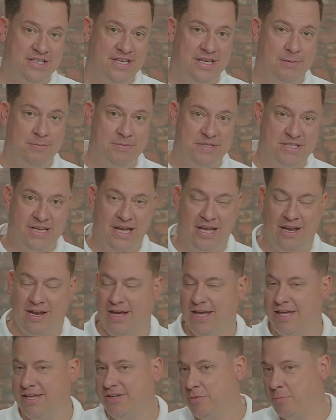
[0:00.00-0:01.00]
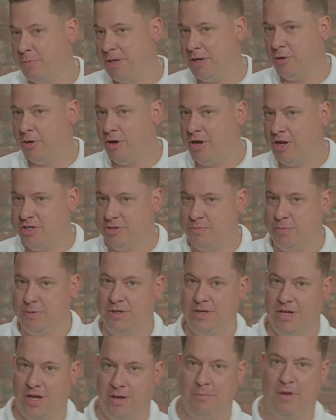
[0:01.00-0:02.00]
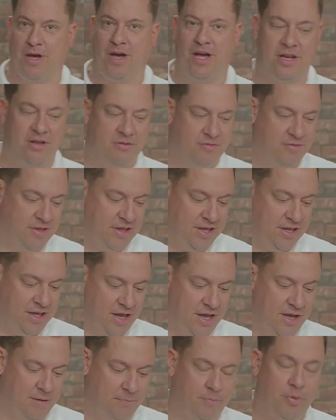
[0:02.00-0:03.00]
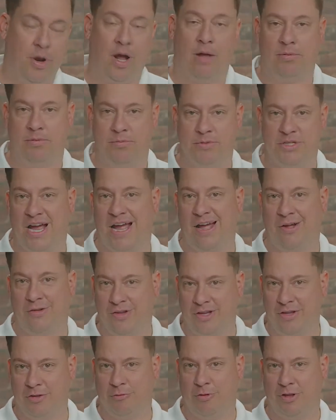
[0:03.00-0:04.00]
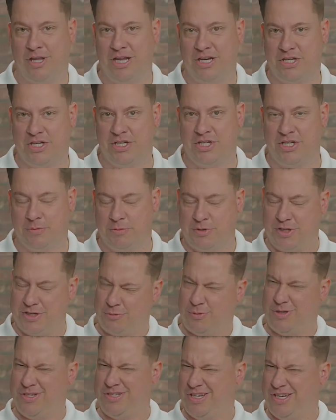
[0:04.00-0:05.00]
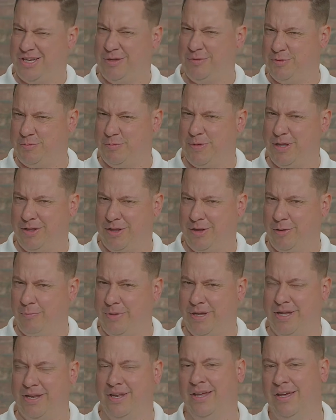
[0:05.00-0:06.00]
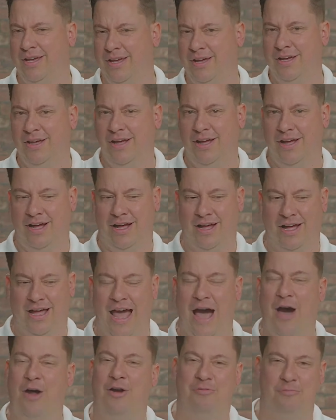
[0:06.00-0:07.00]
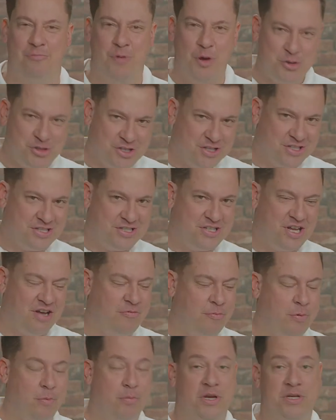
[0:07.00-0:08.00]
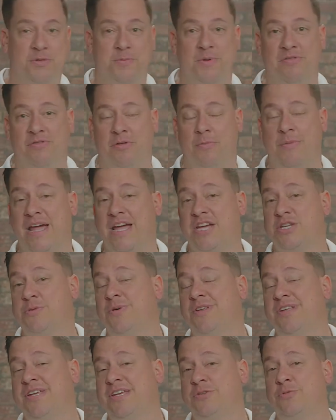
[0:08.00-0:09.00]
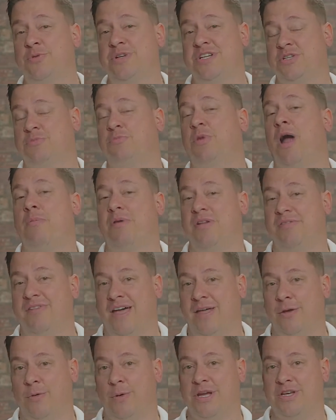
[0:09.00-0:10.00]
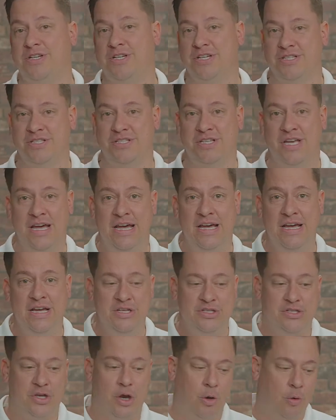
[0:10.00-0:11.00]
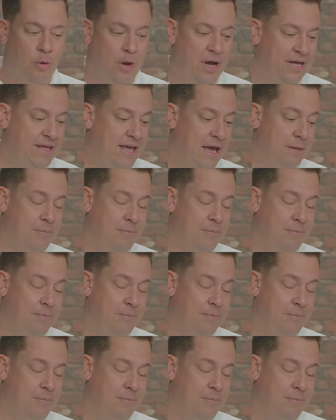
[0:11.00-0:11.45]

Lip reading: Kim said, I get to be her husband. I'm kind of the problem child in the relationship, so that's why she keeps me a little bit out of most of the stuff, but brings me in for my expertise, which is property valuations. So yeah,